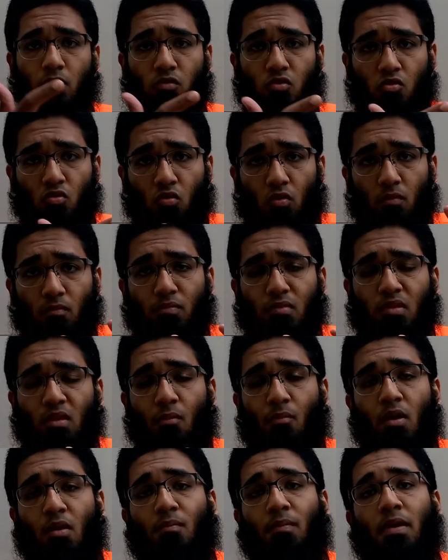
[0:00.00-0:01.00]
Ju
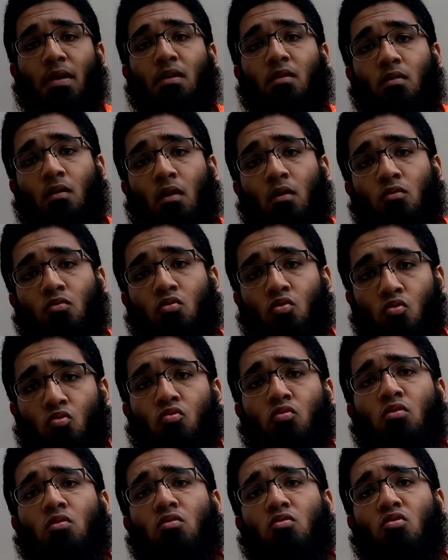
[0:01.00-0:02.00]
summer mean
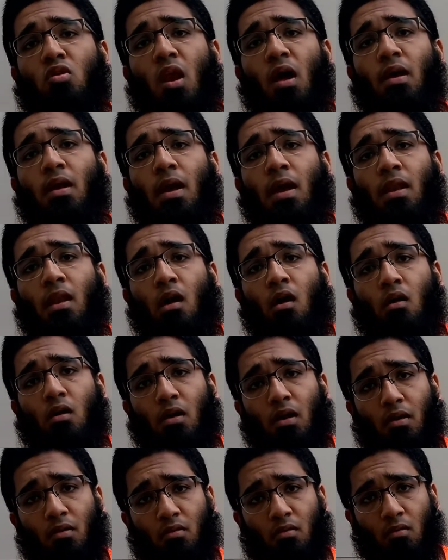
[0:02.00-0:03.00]
June, July and
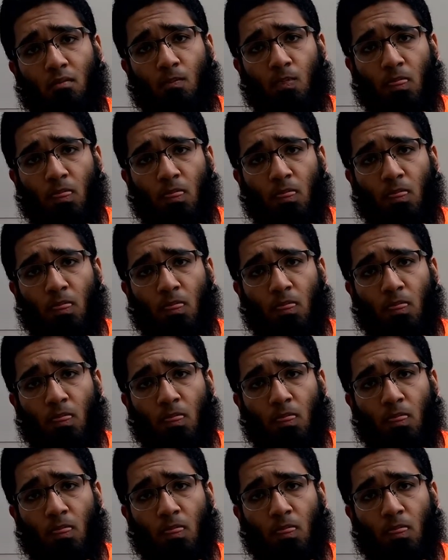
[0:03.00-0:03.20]
August.